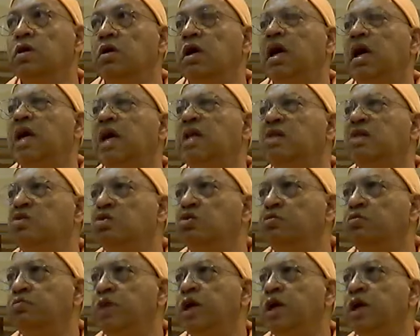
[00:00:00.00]
Either you
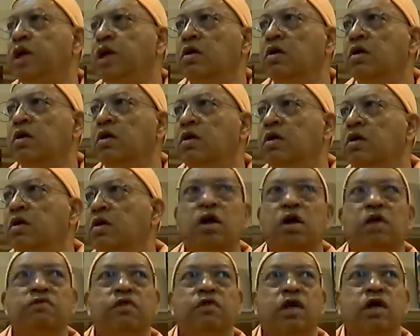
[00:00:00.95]
pray or you
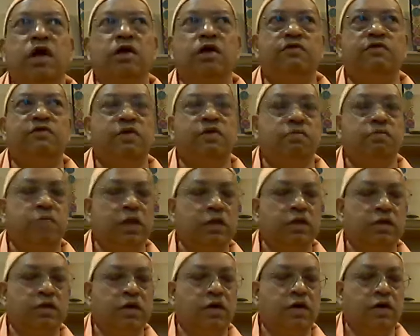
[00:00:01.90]
have a kind of a
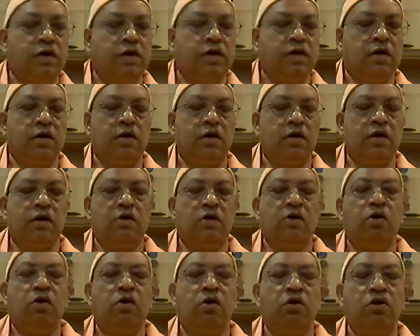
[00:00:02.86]
mantra,
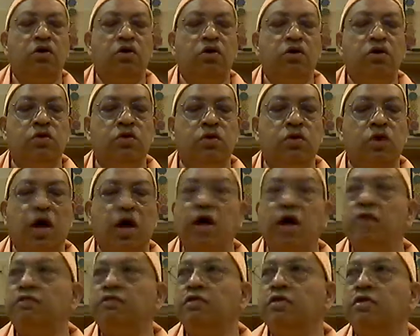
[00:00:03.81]
or you have
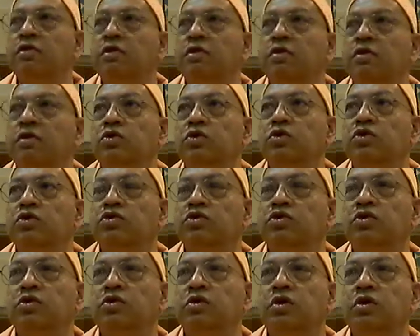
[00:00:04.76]
those
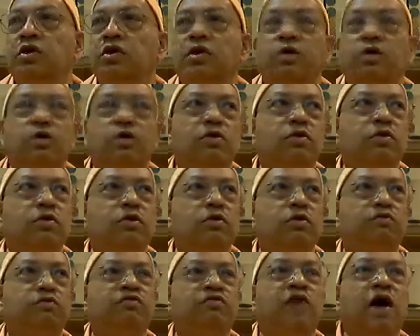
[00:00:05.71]

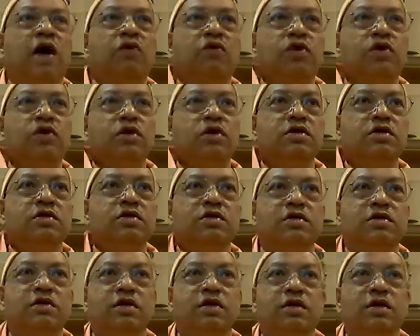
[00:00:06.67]
flowers, and
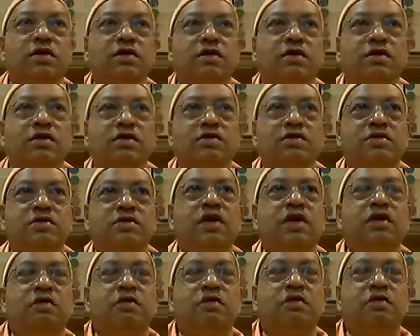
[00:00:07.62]
then this
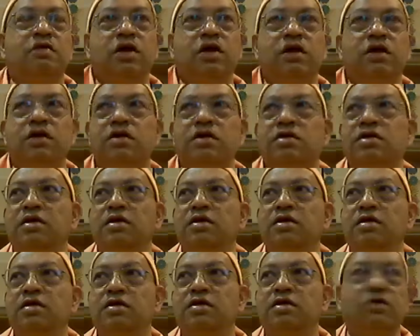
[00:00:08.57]
sandal paste,
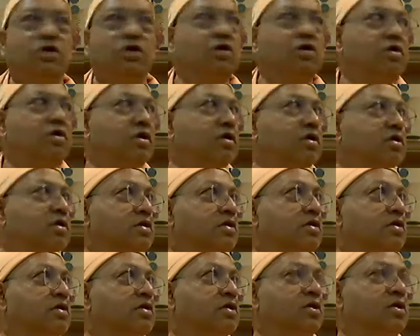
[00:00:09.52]
and this all this.
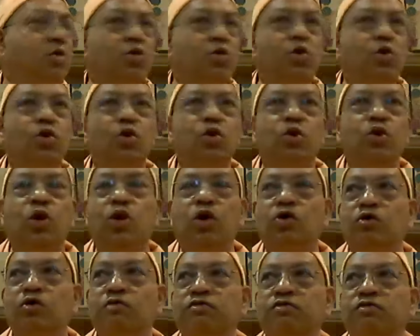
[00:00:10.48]
There's a whole lot
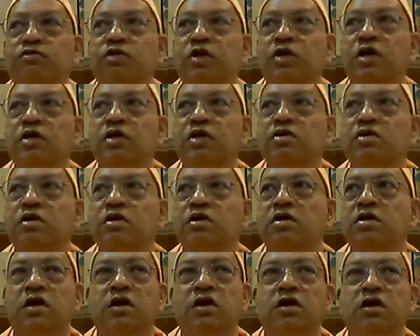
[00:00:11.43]
of, you can say,
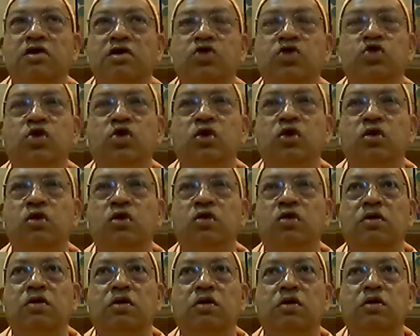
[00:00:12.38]
ritual
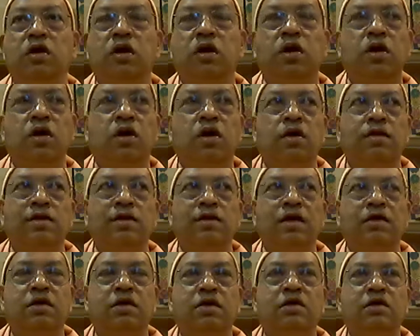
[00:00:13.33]
that
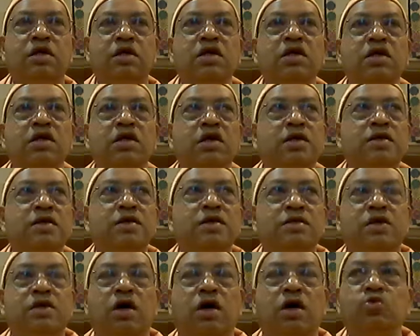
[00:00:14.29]
the deity is
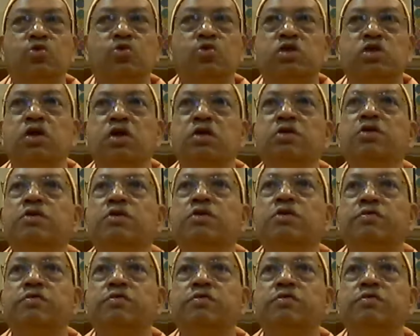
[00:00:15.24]
outside you.